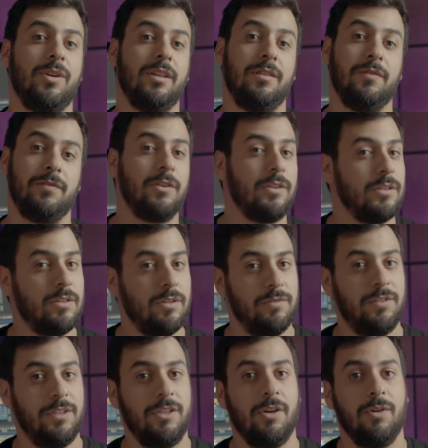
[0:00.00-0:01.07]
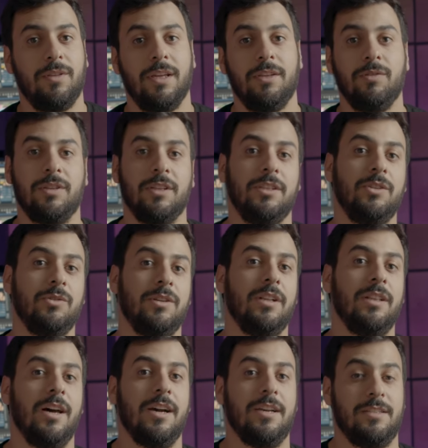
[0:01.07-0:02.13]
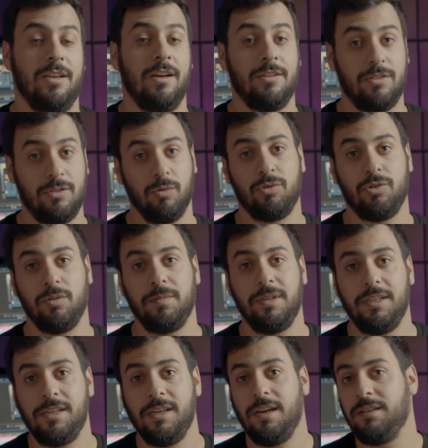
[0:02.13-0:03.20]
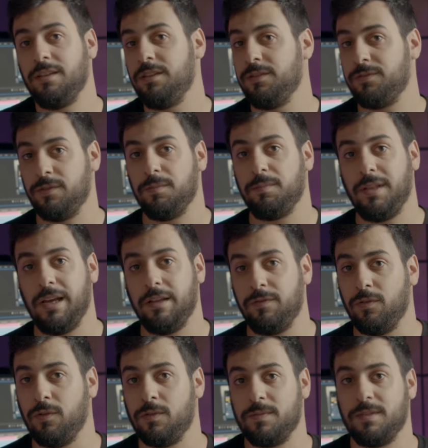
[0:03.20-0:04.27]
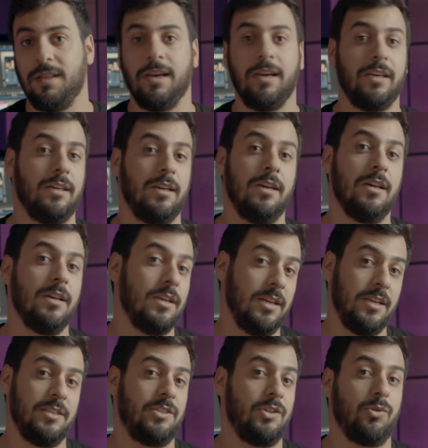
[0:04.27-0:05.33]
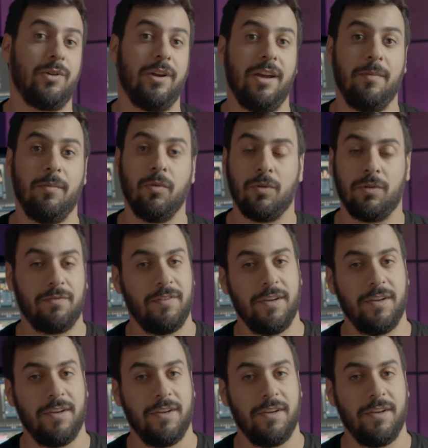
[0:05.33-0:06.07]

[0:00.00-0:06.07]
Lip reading: you get the vertical video that you can utilize on social media and the different platforms like Instagram or